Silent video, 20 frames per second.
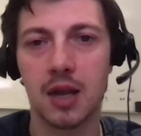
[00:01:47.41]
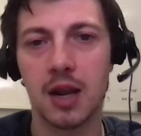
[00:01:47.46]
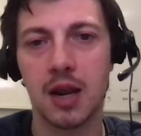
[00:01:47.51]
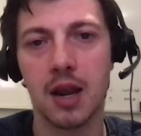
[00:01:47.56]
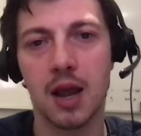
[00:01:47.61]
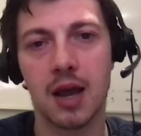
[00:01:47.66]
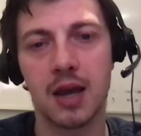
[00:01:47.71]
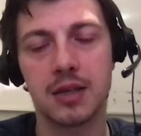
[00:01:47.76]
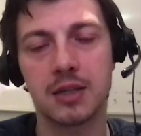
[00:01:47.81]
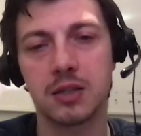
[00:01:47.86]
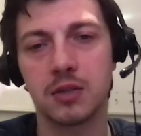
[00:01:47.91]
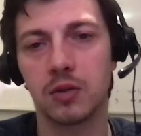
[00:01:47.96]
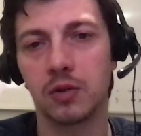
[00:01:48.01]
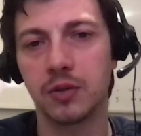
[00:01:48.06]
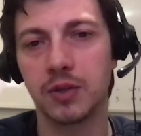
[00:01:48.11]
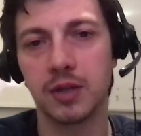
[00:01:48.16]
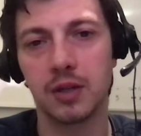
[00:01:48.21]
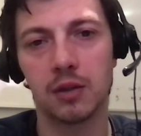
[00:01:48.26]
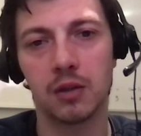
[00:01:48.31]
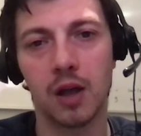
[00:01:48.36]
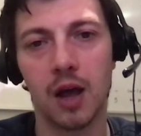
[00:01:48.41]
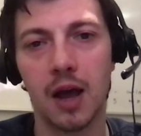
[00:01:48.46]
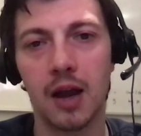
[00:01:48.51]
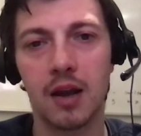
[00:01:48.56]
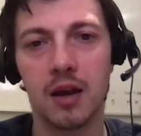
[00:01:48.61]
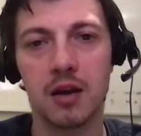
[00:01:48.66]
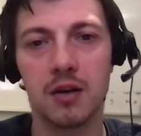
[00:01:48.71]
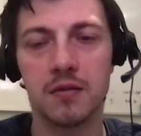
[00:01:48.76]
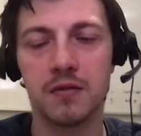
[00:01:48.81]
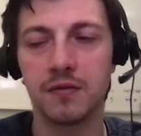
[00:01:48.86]
and I still did a lot
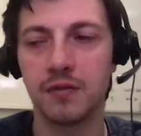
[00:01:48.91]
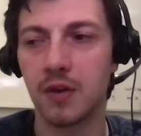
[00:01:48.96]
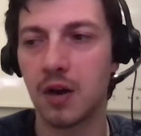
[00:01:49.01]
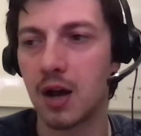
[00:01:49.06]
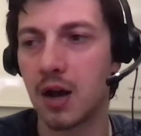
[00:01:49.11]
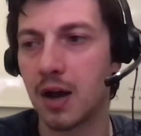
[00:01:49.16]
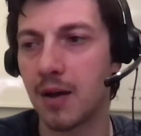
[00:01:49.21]
of